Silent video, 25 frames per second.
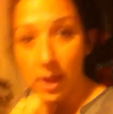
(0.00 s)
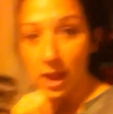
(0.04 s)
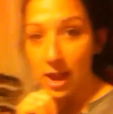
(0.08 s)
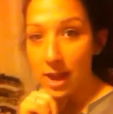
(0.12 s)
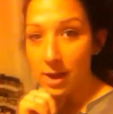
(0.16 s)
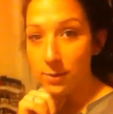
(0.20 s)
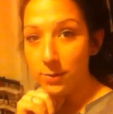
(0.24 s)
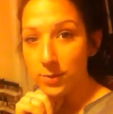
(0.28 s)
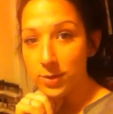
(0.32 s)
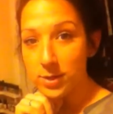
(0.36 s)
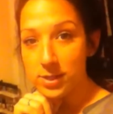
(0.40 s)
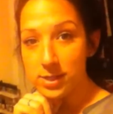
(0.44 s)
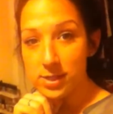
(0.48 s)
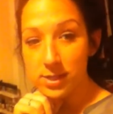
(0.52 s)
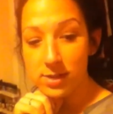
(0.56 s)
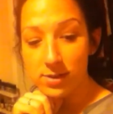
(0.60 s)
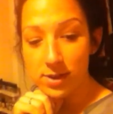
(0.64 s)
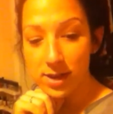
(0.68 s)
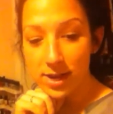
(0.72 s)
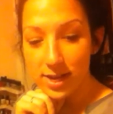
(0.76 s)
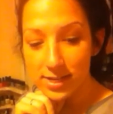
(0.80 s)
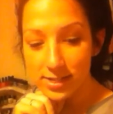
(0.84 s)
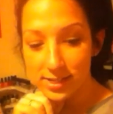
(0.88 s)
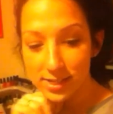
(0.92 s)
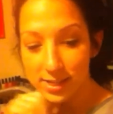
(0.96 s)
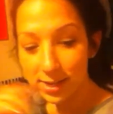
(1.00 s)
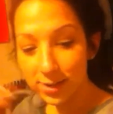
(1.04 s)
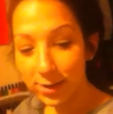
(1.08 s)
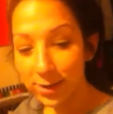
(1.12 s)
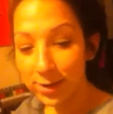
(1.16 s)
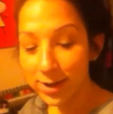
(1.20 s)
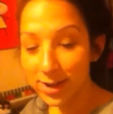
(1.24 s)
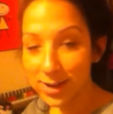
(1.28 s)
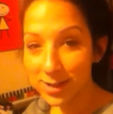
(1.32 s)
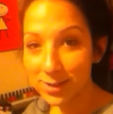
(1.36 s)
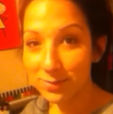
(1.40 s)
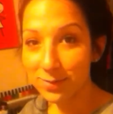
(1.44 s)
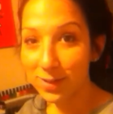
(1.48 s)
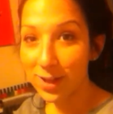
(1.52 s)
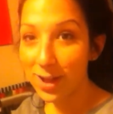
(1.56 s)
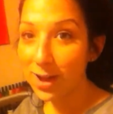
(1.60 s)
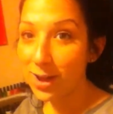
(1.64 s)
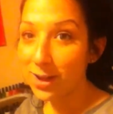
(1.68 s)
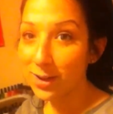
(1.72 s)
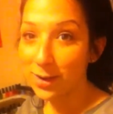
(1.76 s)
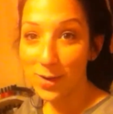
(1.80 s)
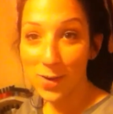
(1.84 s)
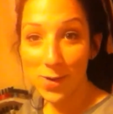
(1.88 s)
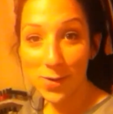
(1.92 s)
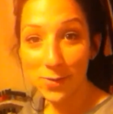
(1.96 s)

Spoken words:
I will see you guys in our next vlog.